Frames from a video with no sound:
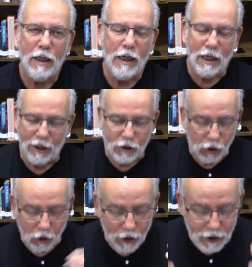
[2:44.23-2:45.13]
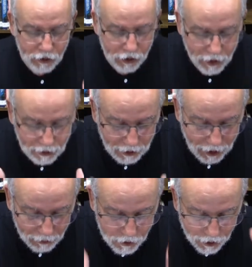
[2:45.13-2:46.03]
And so he
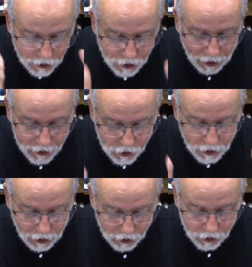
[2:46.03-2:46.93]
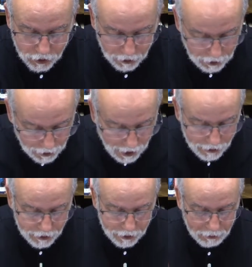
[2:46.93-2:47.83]
comes and says this. He
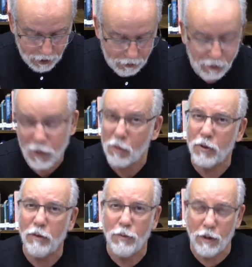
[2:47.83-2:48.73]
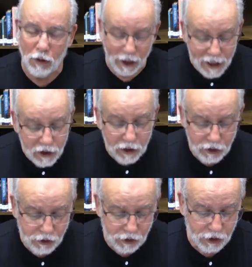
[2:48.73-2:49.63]
gathered the people, probably the
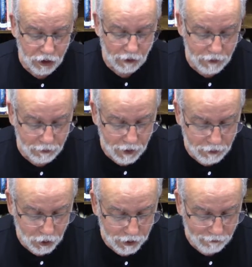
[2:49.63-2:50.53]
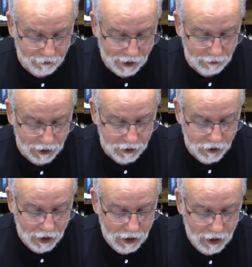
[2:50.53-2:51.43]
leaders of the people, the
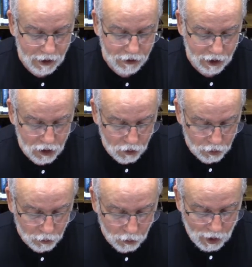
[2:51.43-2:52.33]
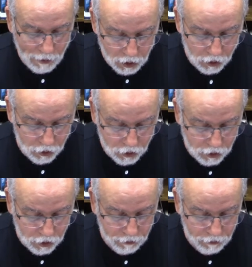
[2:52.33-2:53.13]
families, and say, "You rebels,